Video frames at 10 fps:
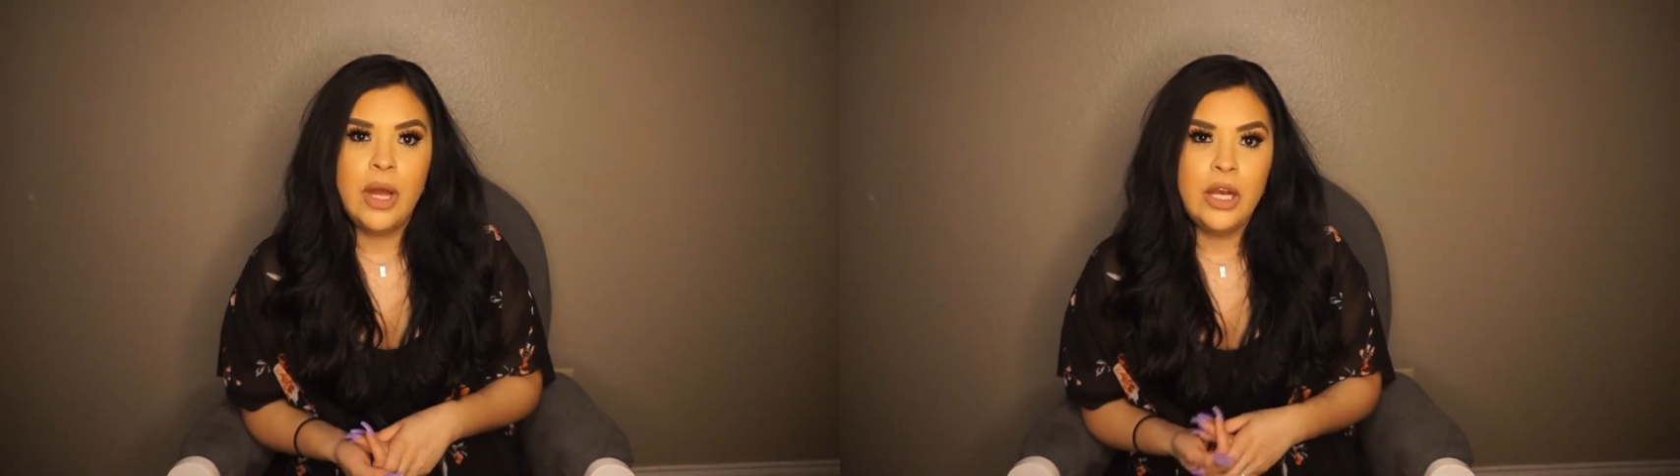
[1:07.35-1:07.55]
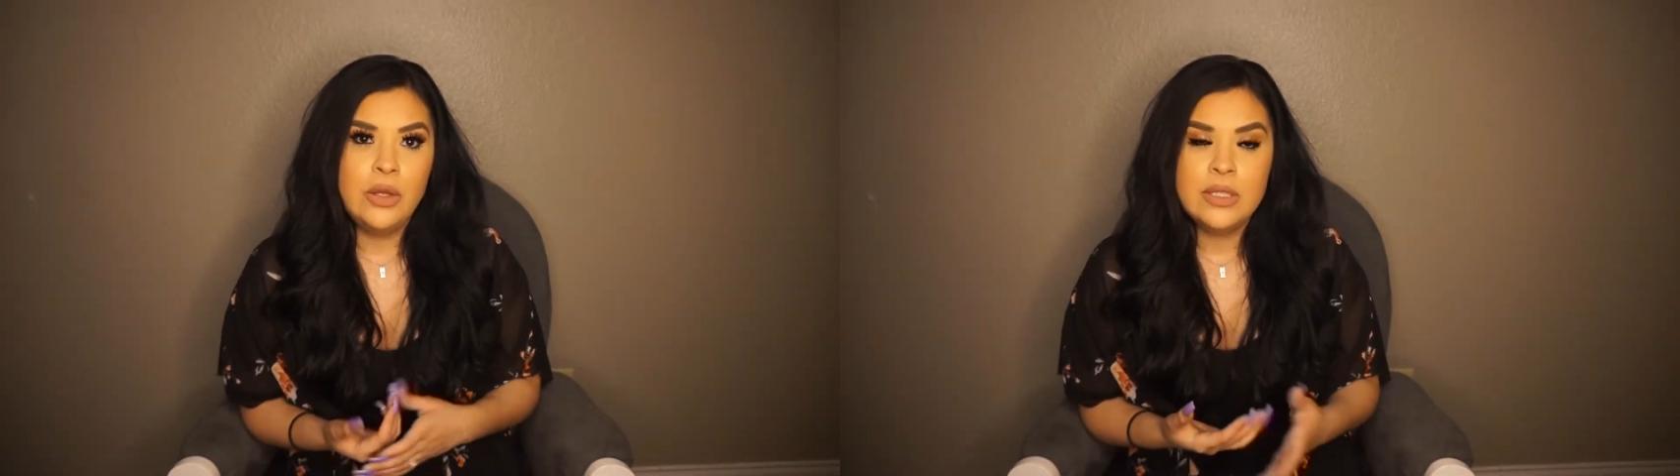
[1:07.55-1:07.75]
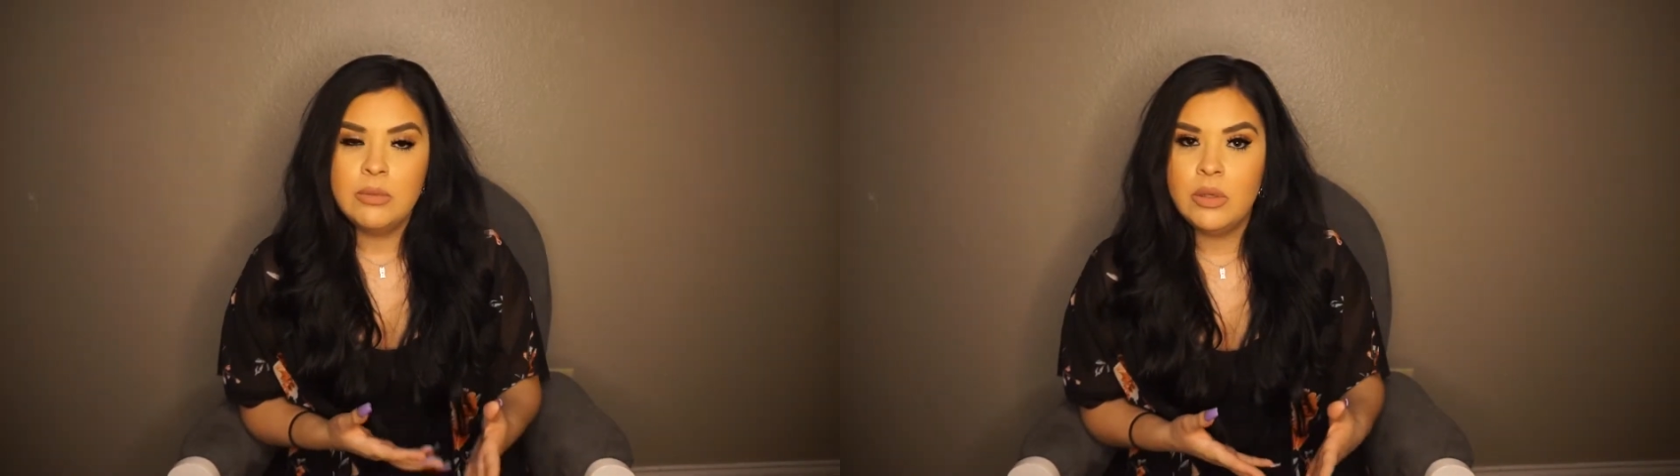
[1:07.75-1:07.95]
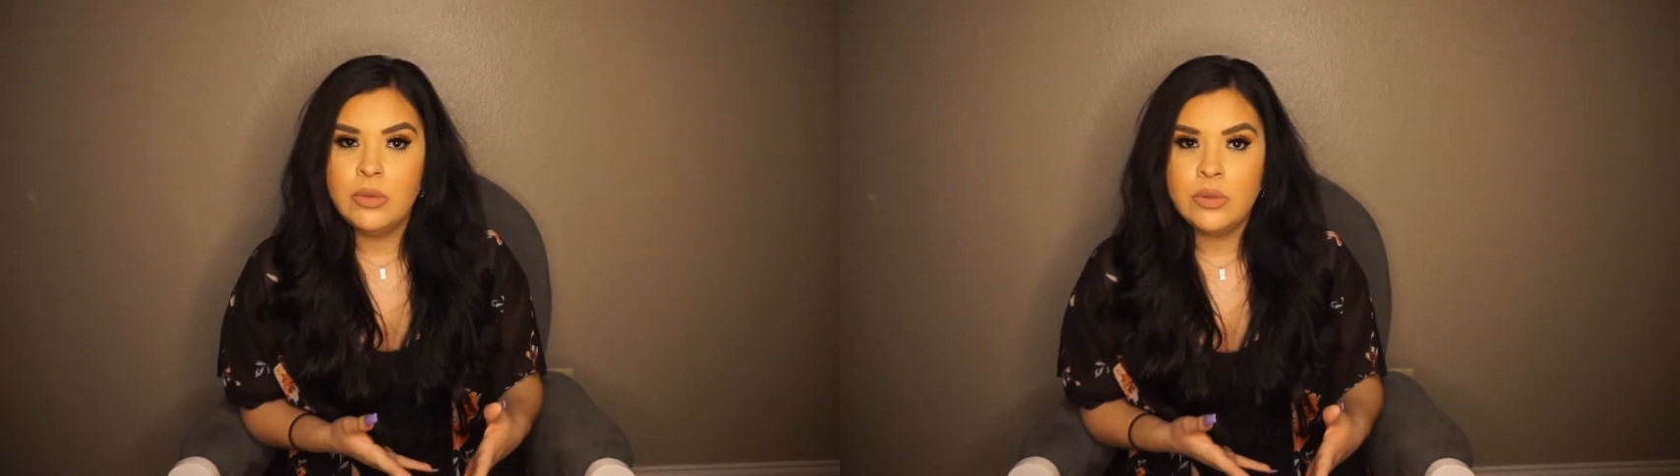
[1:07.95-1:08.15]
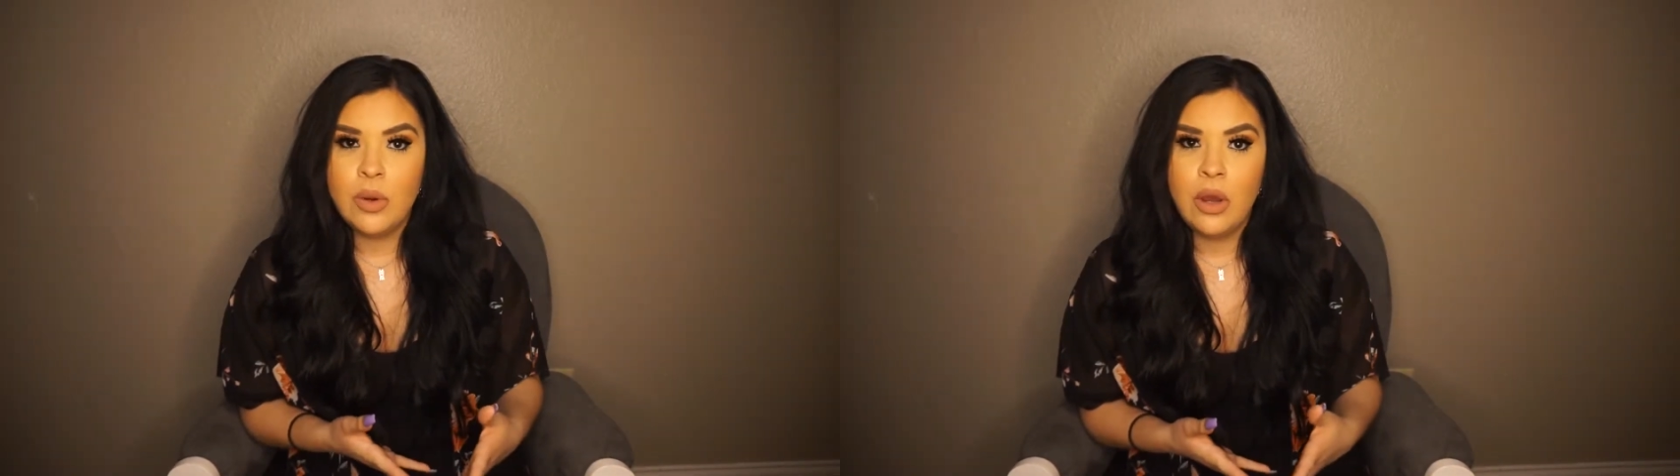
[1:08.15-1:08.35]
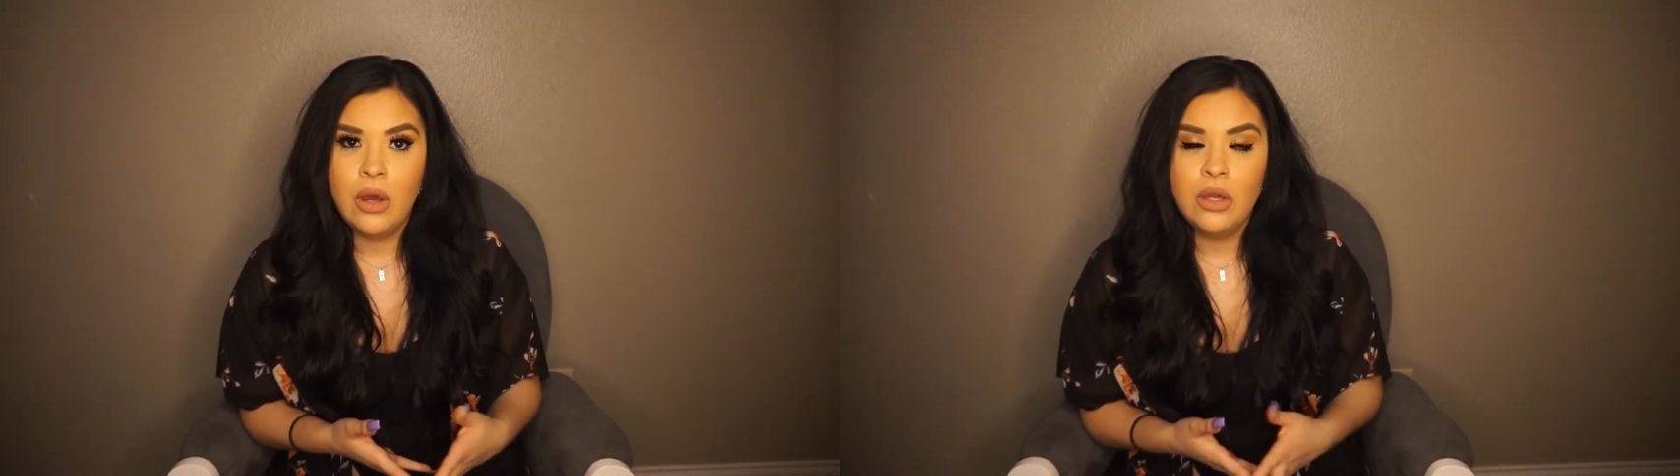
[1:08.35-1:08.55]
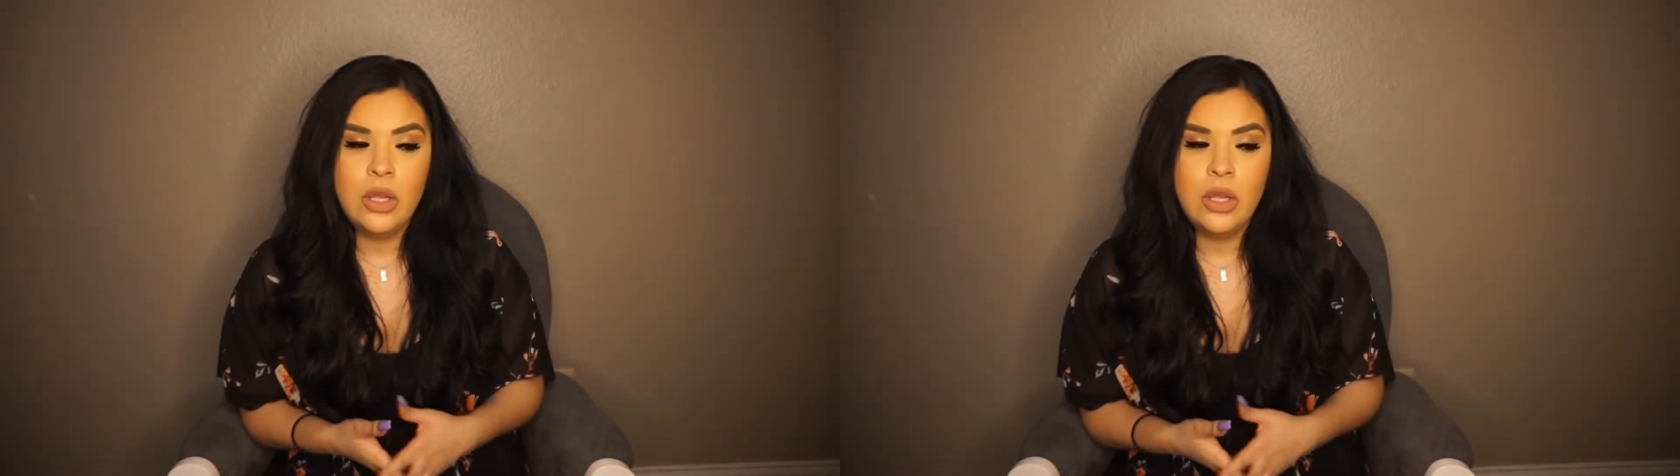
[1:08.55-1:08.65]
I knew something was wrong.